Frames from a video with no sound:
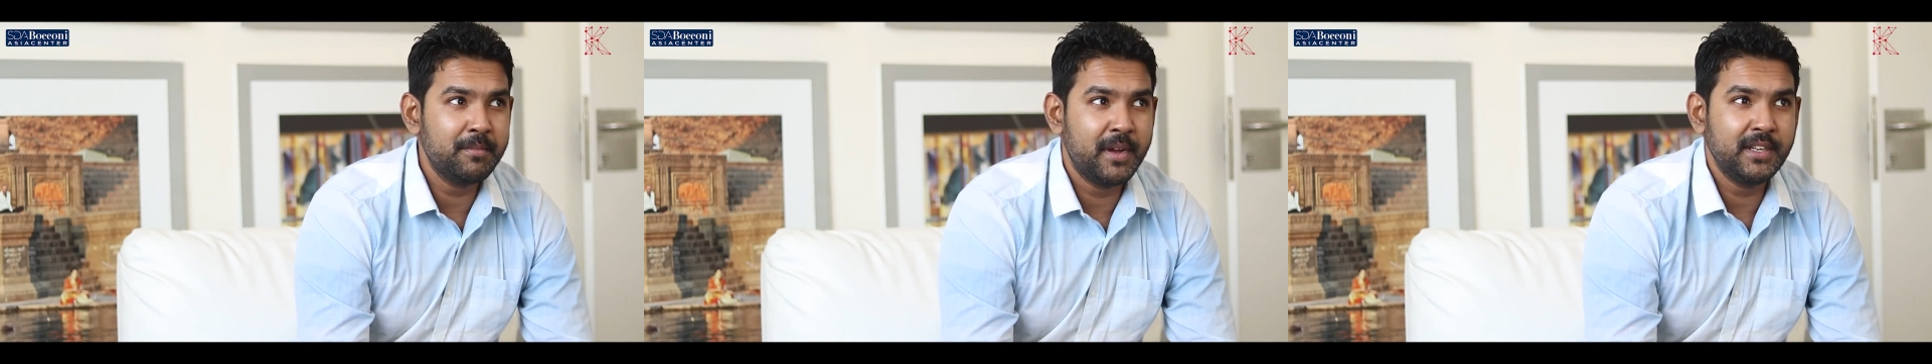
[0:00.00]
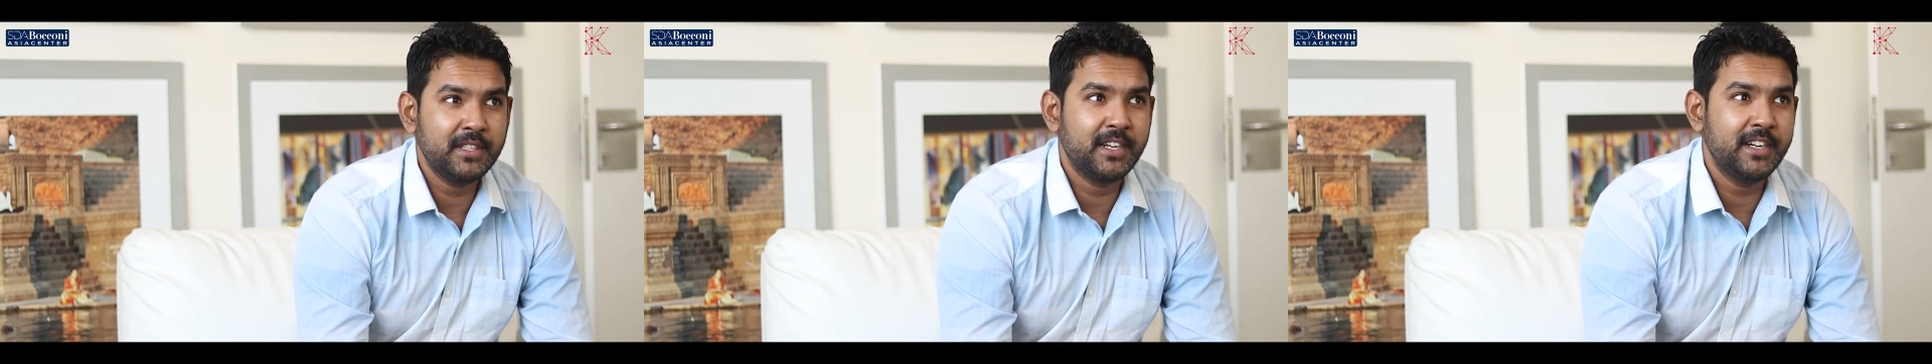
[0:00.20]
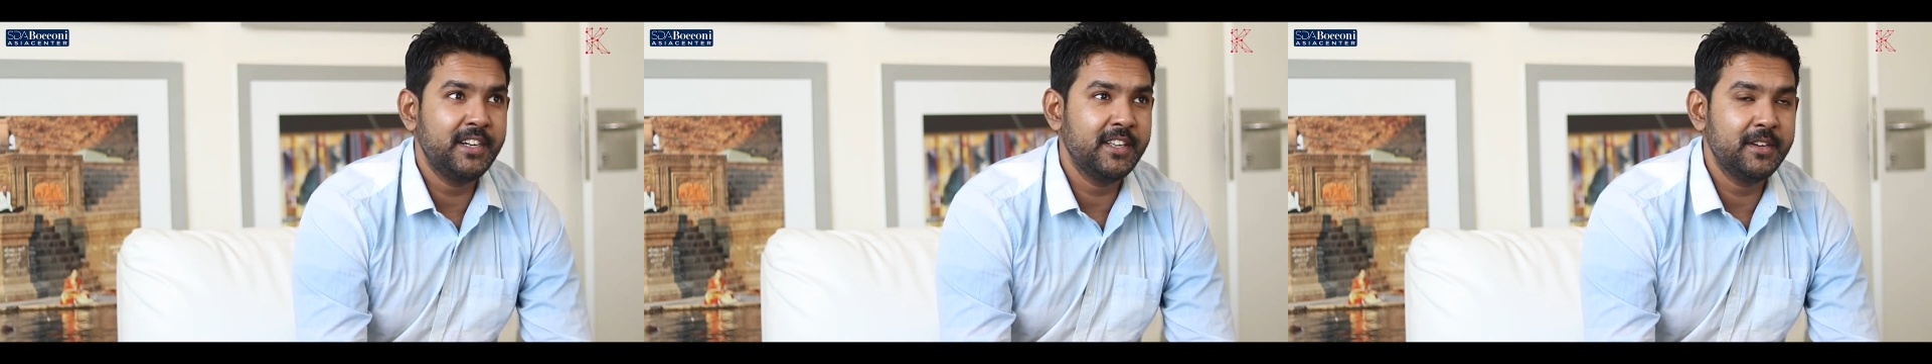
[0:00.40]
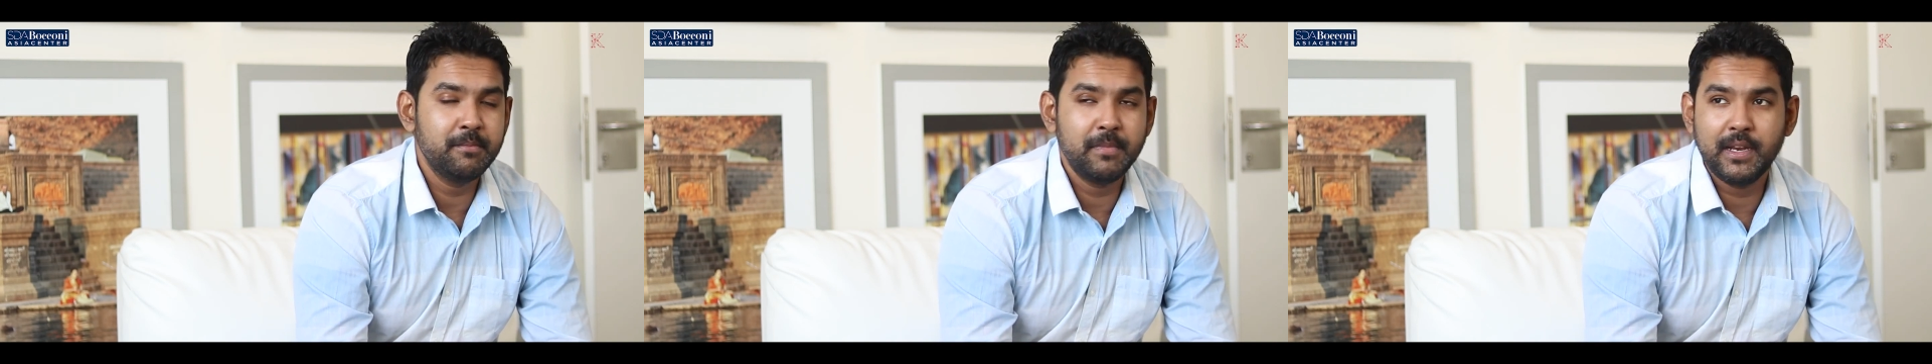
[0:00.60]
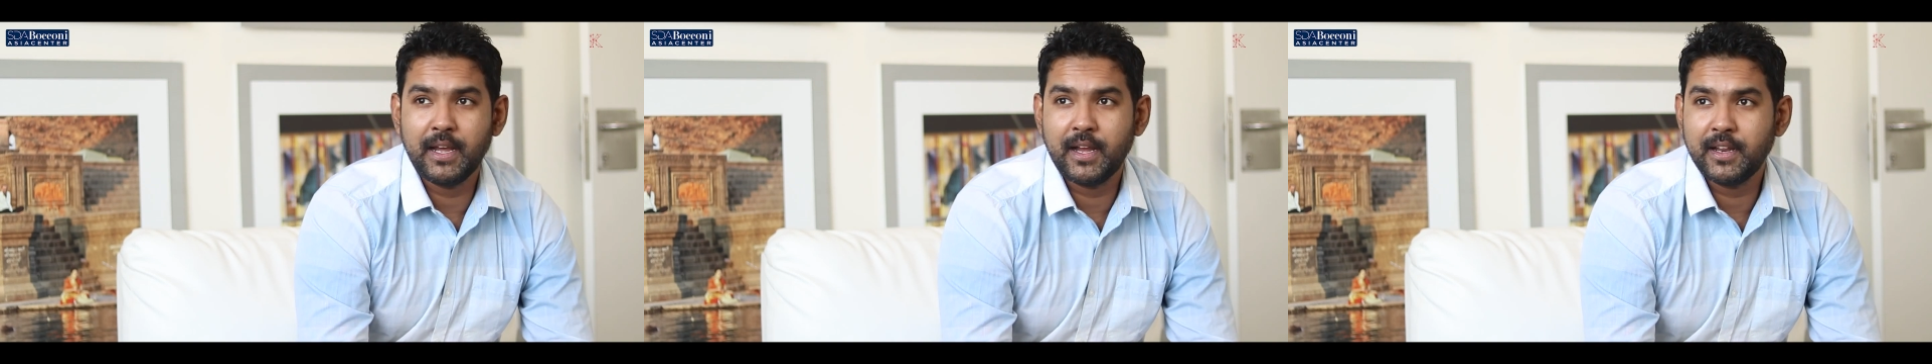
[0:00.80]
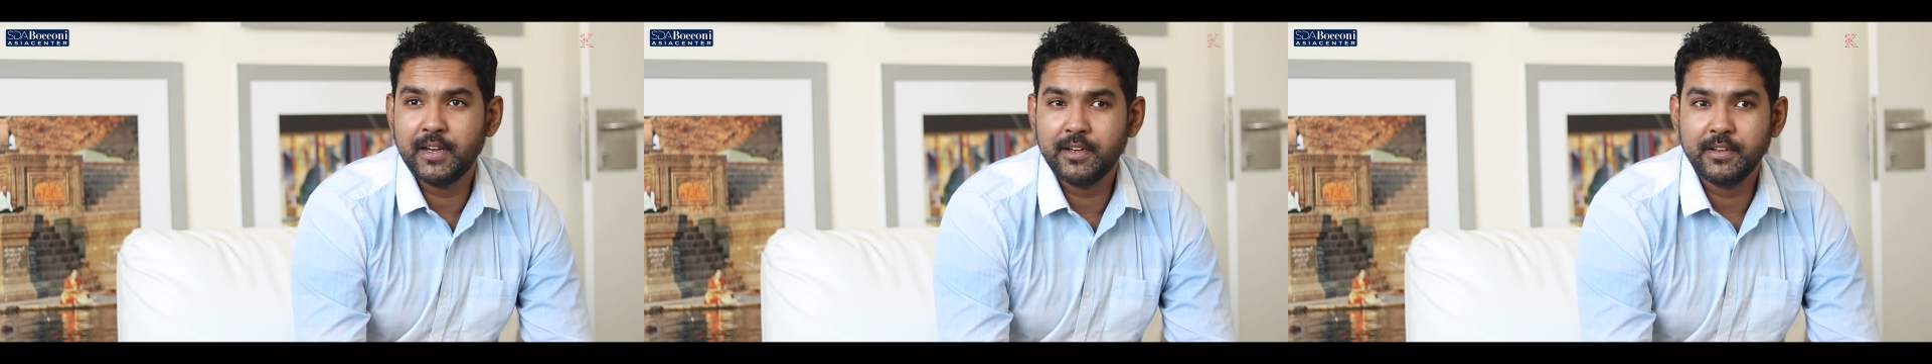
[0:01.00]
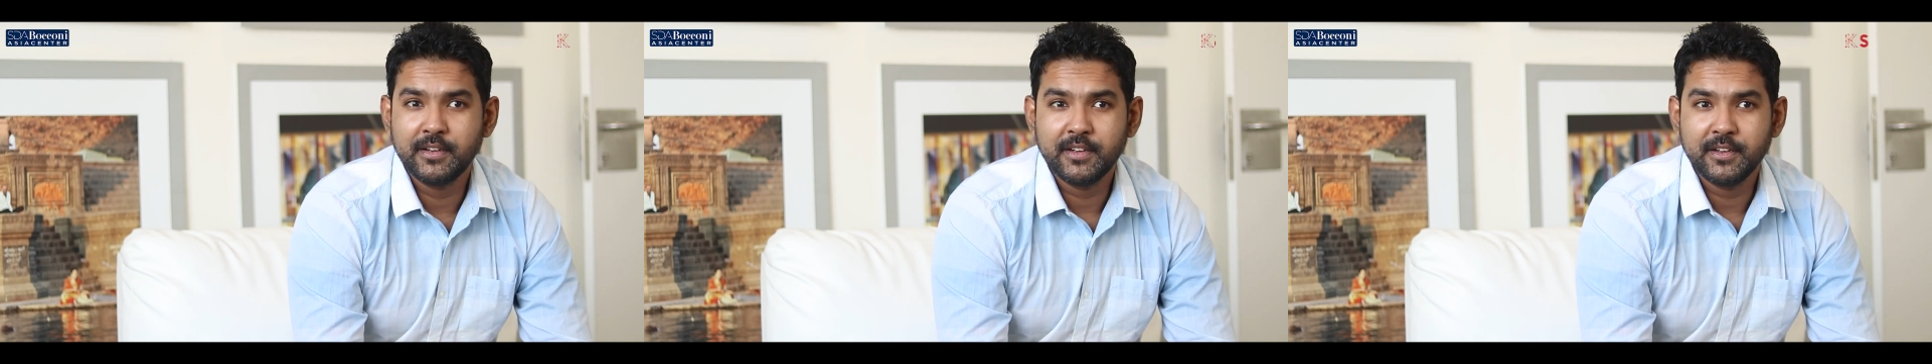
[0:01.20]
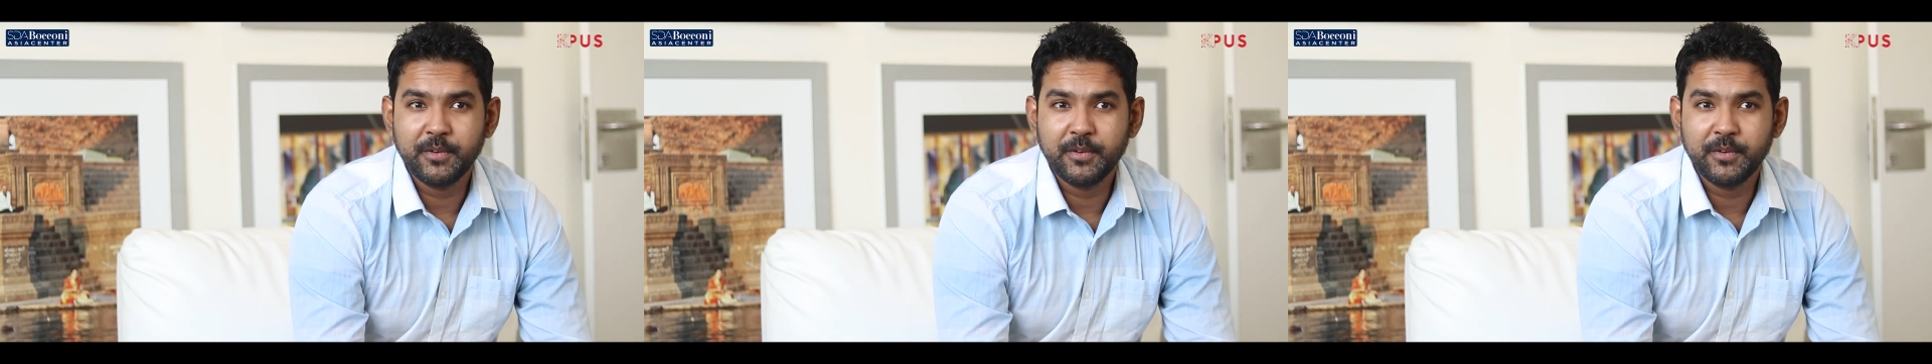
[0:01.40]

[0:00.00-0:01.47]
my stint in Milan